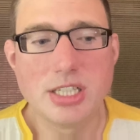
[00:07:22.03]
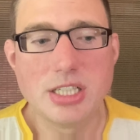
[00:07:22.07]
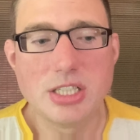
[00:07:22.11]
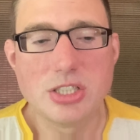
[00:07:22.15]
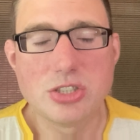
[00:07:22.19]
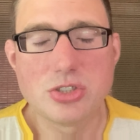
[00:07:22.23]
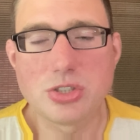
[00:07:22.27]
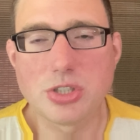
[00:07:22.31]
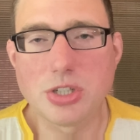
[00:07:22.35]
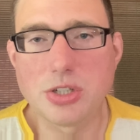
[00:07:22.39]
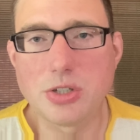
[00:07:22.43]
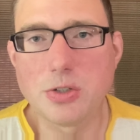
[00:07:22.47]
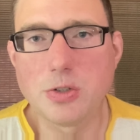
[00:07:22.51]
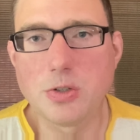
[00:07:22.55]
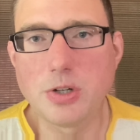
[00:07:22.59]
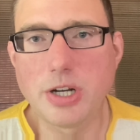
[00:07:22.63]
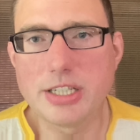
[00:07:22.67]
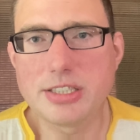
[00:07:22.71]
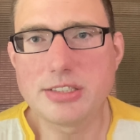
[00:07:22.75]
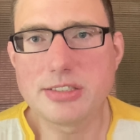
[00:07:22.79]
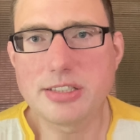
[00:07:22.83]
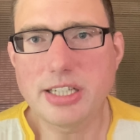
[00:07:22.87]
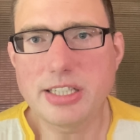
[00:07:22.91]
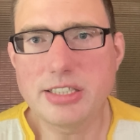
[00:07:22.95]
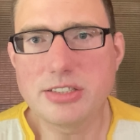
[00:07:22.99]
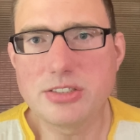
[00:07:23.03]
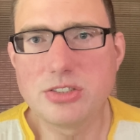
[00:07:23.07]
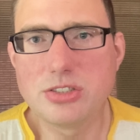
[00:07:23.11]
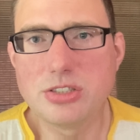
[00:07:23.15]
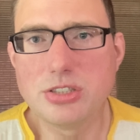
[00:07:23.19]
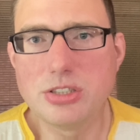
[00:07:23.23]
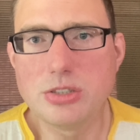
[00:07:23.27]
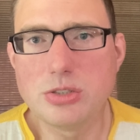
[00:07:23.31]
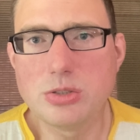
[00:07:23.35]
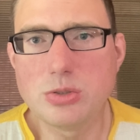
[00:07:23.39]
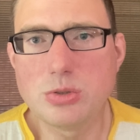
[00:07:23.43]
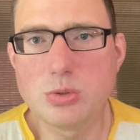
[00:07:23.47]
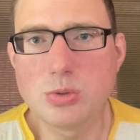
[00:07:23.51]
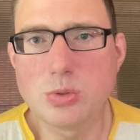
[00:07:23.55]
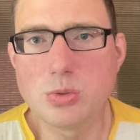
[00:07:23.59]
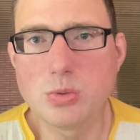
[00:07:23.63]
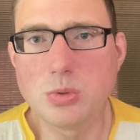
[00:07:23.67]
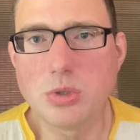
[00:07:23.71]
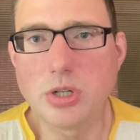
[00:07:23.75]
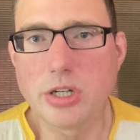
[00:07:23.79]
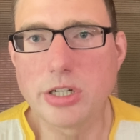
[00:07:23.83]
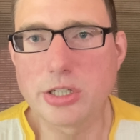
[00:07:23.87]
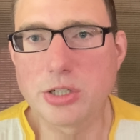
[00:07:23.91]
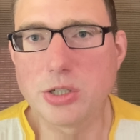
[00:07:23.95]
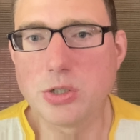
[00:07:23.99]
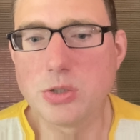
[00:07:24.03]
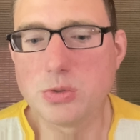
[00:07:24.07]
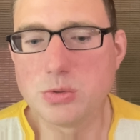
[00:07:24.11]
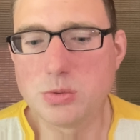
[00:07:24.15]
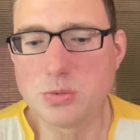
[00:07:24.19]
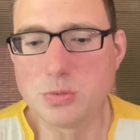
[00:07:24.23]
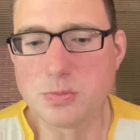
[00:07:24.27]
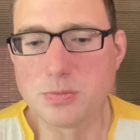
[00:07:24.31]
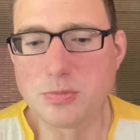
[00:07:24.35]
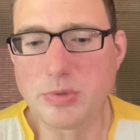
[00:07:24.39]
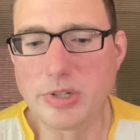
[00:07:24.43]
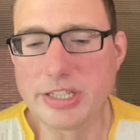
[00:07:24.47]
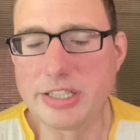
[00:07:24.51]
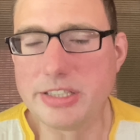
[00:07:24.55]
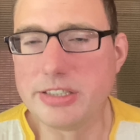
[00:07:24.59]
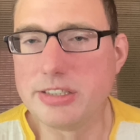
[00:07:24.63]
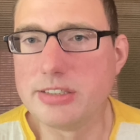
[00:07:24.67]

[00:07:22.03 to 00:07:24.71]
So I decided to go a